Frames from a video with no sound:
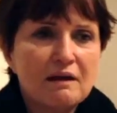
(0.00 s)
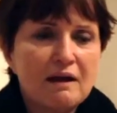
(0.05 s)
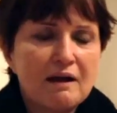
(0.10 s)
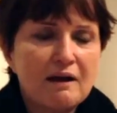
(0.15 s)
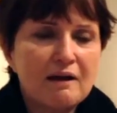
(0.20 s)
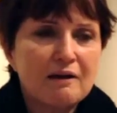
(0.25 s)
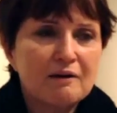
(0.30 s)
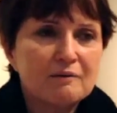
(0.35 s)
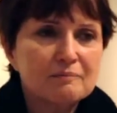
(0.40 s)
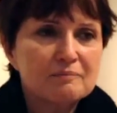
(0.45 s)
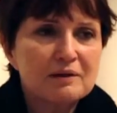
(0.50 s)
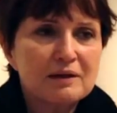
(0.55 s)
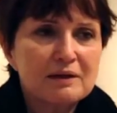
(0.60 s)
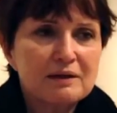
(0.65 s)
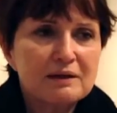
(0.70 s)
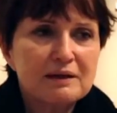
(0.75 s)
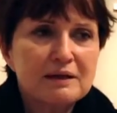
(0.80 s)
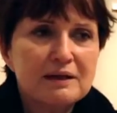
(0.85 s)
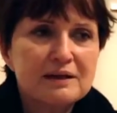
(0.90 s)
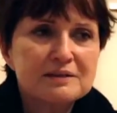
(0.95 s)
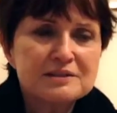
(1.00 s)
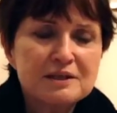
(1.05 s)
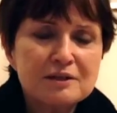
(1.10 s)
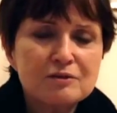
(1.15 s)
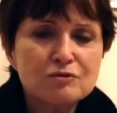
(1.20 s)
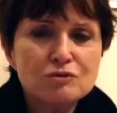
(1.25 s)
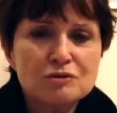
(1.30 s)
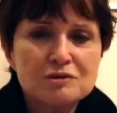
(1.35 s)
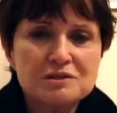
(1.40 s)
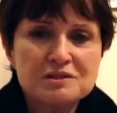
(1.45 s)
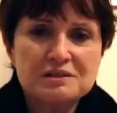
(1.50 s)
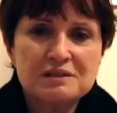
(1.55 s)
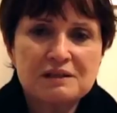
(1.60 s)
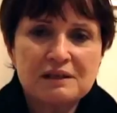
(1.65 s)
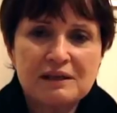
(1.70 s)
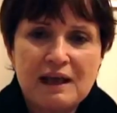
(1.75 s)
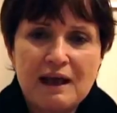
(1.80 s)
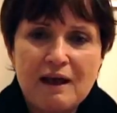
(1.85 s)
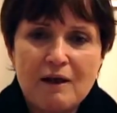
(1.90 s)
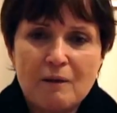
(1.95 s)
um, it's
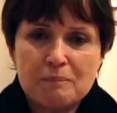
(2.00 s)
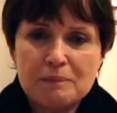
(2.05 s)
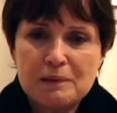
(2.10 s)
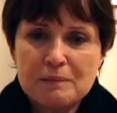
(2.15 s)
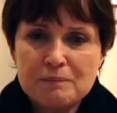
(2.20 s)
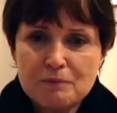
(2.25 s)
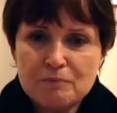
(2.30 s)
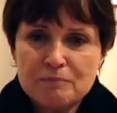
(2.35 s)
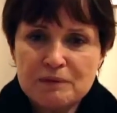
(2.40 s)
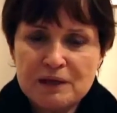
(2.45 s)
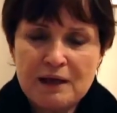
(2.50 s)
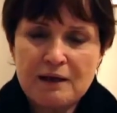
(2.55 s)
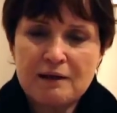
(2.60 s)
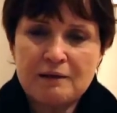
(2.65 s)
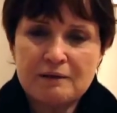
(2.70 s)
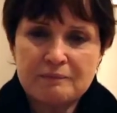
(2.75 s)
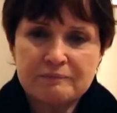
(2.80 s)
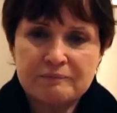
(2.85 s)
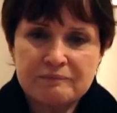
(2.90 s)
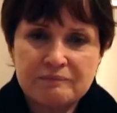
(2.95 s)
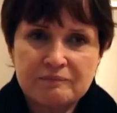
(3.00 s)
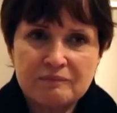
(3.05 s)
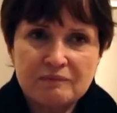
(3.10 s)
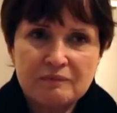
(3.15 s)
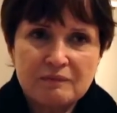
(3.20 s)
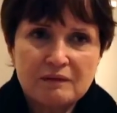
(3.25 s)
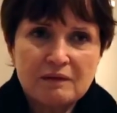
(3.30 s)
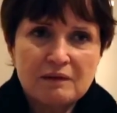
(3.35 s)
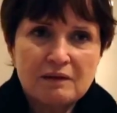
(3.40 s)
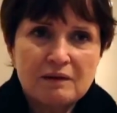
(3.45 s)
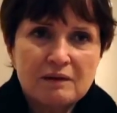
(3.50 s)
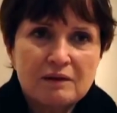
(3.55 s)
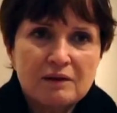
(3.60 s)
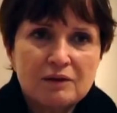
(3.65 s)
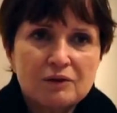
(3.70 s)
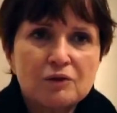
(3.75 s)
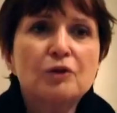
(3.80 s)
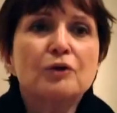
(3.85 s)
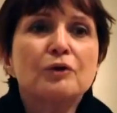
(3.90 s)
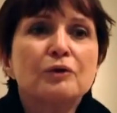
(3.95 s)
interesting how people become,
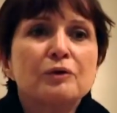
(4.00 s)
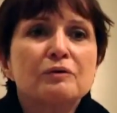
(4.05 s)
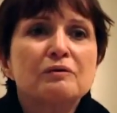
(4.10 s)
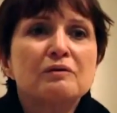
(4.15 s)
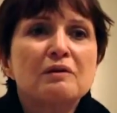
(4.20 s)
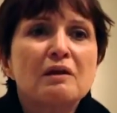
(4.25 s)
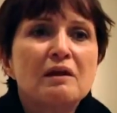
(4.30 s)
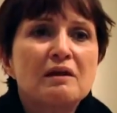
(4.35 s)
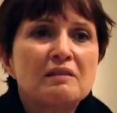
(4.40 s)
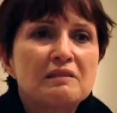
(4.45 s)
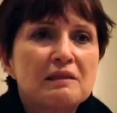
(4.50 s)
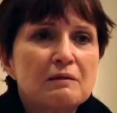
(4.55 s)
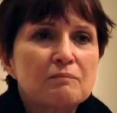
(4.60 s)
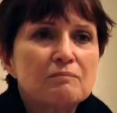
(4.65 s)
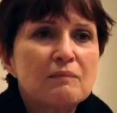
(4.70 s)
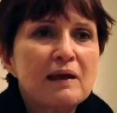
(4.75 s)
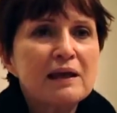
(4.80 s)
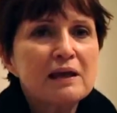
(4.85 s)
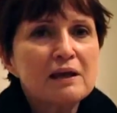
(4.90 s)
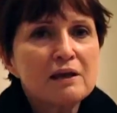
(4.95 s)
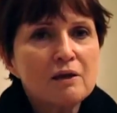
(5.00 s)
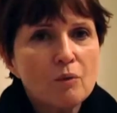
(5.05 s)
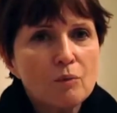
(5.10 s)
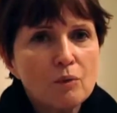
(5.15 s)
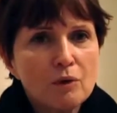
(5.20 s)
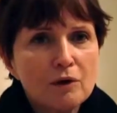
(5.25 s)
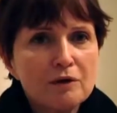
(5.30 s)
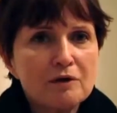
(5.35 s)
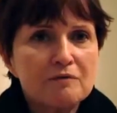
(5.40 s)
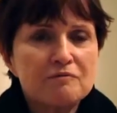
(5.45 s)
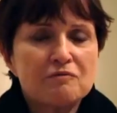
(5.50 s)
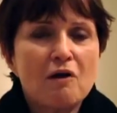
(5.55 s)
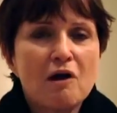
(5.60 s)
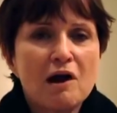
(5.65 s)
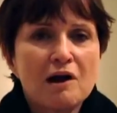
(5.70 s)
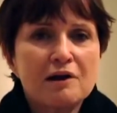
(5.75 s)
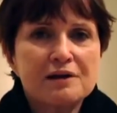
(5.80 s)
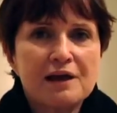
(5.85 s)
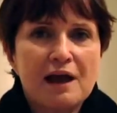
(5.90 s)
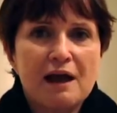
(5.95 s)
learn that making a work of
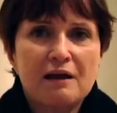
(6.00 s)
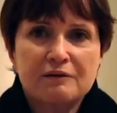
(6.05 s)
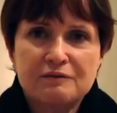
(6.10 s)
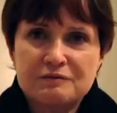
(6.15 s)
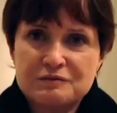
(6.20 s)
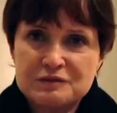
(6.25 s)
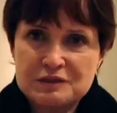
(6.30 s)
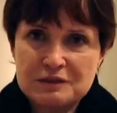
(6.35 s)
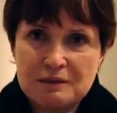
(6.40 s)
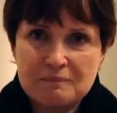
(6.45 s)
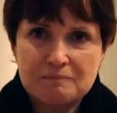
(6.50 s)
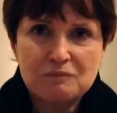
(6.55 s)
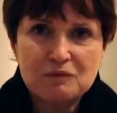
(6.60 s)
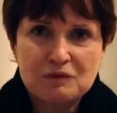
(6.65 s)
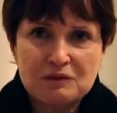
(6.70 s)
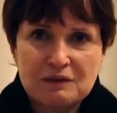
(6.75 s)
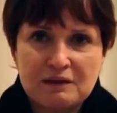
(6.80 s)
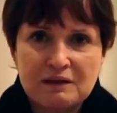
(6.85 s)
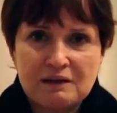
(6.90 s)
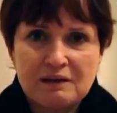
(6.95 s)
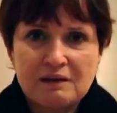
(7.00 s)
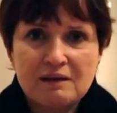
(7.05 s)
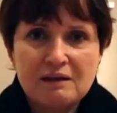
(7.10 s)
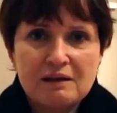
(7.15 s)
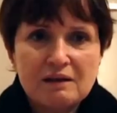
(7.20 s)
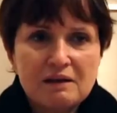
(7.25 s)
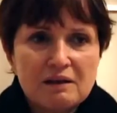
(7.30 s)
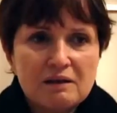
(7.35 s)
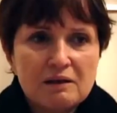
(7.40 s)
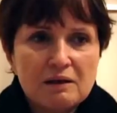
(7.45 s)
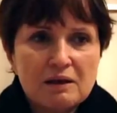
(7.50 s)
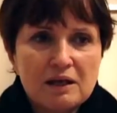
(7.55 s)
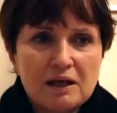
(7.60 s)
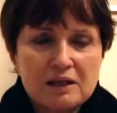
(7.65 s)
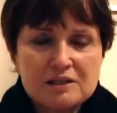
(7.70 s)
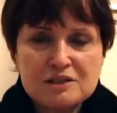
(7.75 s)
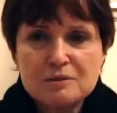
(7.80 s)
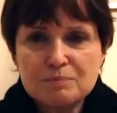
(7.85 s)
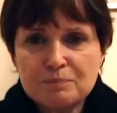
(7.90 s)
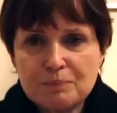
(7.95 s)
art out of something
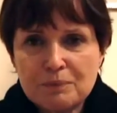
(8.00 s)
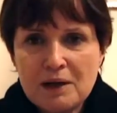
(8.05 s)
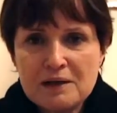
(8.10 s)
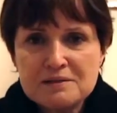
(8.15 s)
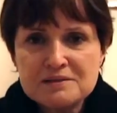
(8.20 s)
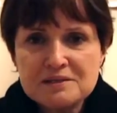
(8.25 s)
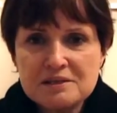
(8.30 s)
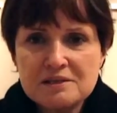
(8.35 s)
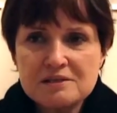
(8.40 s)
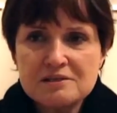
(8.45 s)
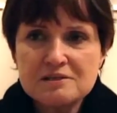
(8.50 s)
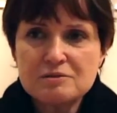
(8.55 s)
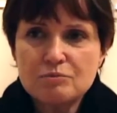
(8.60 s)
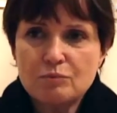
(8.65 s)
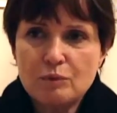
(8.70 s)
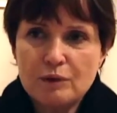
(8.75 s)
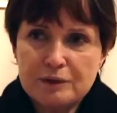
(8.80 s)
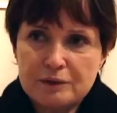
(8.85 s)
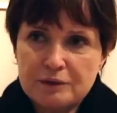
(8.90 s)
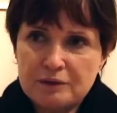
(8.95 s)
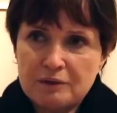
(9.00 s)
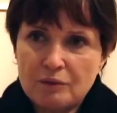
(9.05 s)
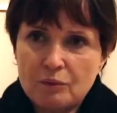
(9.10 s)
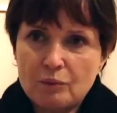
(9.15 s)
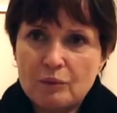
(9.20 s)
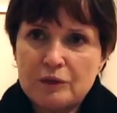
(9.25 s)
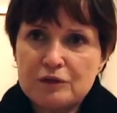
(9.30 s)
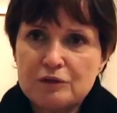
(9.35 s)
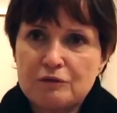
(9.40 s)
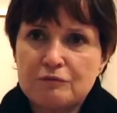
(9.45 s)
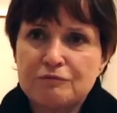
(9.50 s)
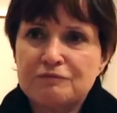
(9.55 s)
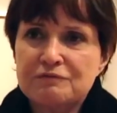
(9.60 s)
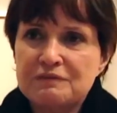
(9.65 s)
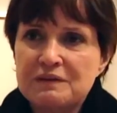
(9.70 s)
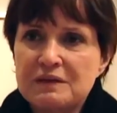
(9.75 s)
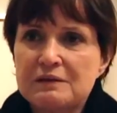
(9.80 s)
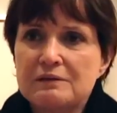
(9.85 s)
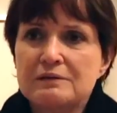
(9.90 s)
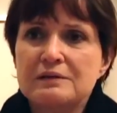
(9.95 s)
expresses what what you're
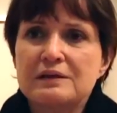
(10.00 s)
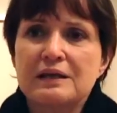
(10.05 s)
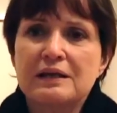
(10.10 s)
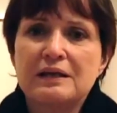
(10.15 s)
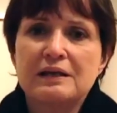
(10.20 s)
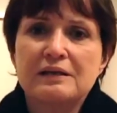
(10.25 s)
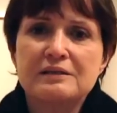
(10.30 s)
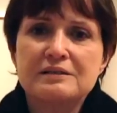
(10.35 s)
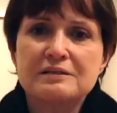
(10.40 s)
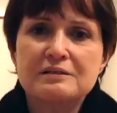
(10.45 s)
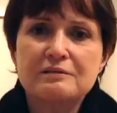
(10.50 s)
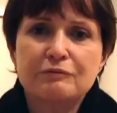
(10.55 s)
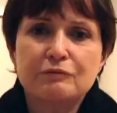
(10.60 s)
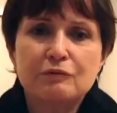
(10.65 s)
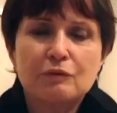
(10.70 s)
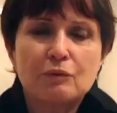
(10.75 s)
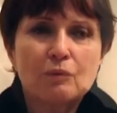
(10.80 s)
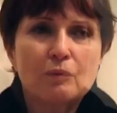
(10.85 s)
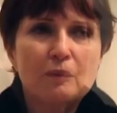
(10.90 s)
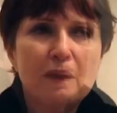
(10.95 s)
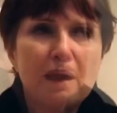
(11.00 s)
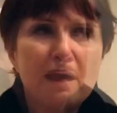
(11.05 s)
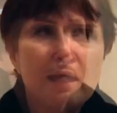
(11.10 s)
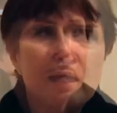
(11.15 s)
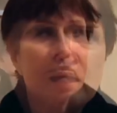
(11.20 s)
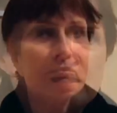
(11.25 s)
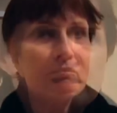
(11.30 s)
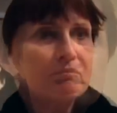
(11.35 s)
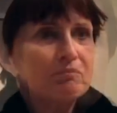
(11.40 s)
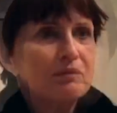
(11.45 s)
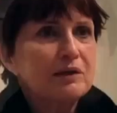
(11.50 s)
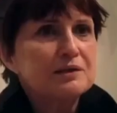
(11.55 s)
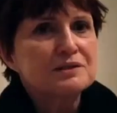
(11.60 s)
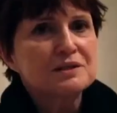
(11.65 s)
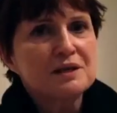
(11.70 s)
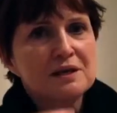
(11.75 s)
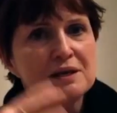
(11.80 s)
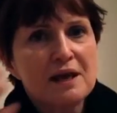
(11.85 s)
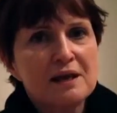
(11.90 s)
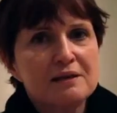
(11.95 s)
feeling in a different way. And my
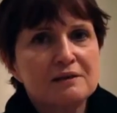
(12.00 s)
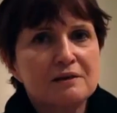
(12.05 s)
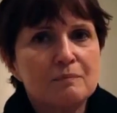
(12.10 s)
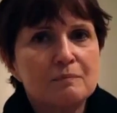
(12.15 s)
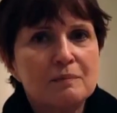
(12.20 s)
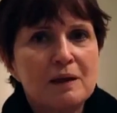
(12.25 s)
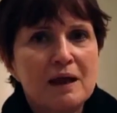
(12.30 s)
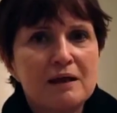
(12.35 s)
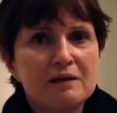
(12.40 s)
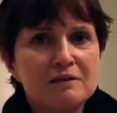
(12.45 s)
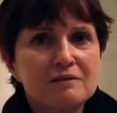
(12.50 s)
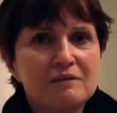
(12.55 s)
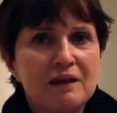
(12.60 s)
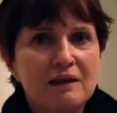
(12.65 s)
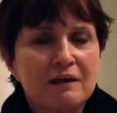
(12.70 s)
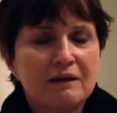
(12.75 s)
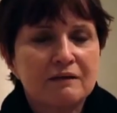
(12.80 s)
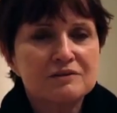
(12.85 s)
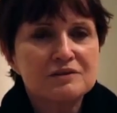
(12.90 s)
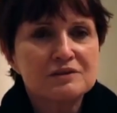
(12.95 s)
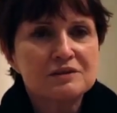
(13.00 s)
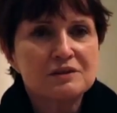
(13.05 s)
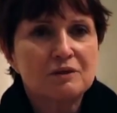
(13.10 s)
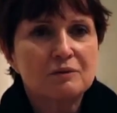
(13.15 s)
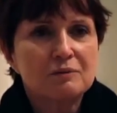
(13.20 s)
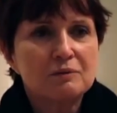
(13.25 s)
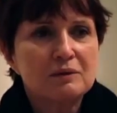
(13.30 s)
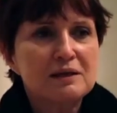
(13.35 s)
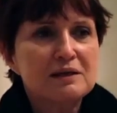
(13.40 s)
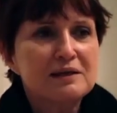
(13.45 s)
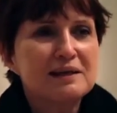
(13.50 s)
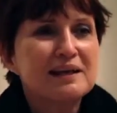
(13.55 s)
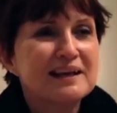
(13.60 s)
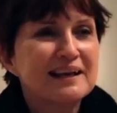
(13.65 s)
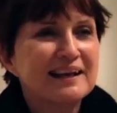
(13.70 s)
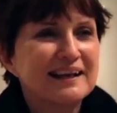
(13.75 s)
son had a command there, so he